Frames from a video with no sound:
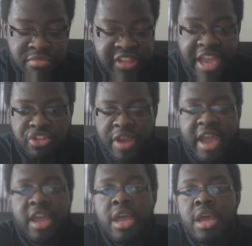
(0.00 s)

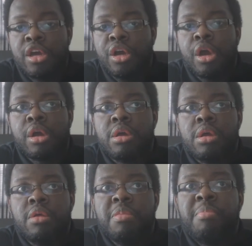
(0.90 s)
sidetracked.
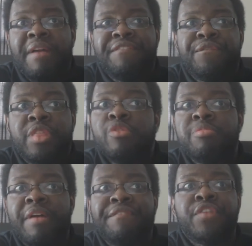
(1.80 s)
That was
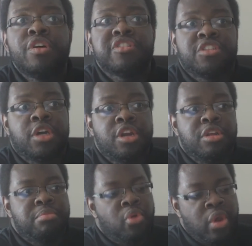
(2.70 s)
my first
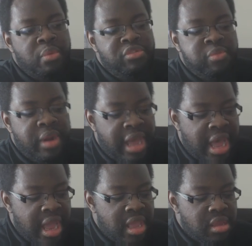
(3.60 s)
turning point, was when
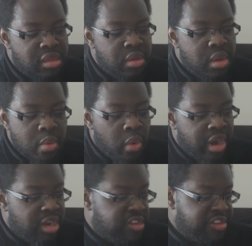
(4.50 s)
I
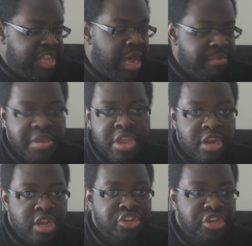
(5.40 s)
wanted to stop being
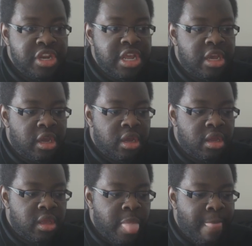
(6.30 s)
an engineer
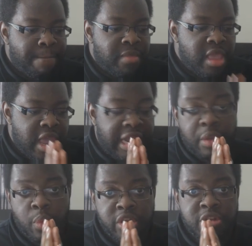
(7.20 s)
and
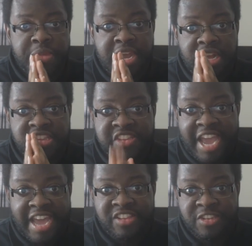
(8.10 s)
I wanted to be an
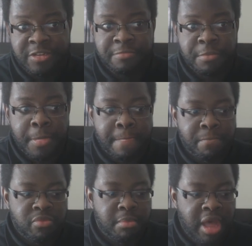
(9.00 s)
assassin.
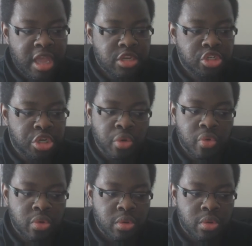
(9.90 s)
Mind you,